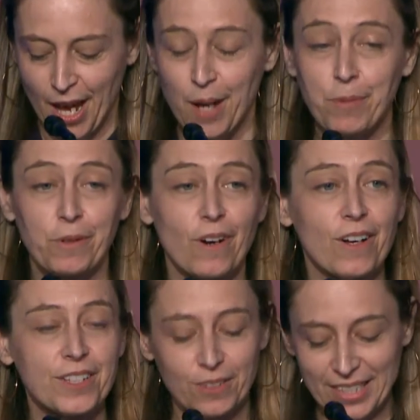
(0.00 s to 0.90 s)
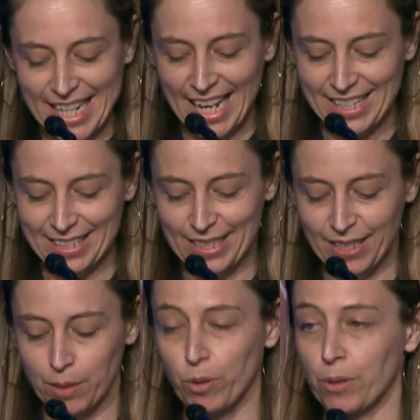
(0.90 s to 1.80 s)
We're also
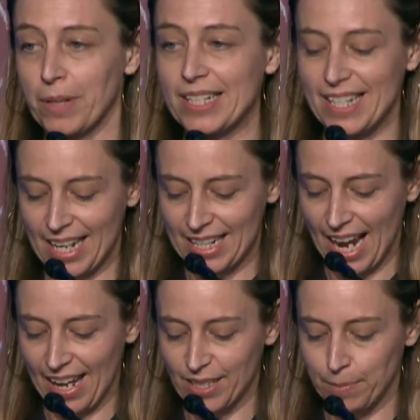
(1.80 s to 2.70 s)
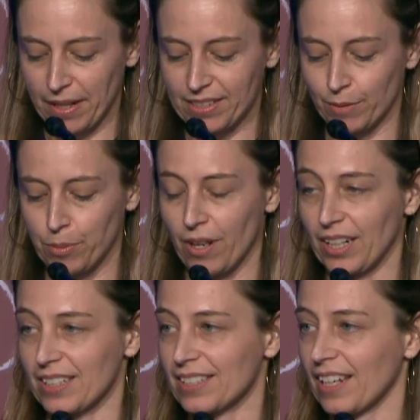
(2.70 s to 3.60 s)
testing the more mundane aspects of
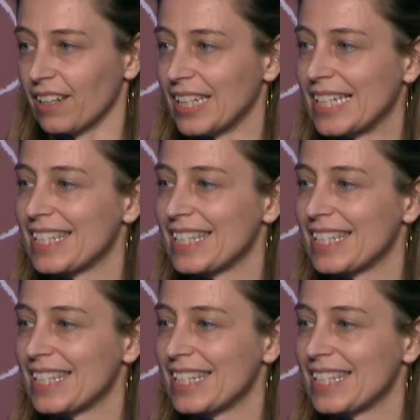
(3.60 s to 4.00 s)
product scaling.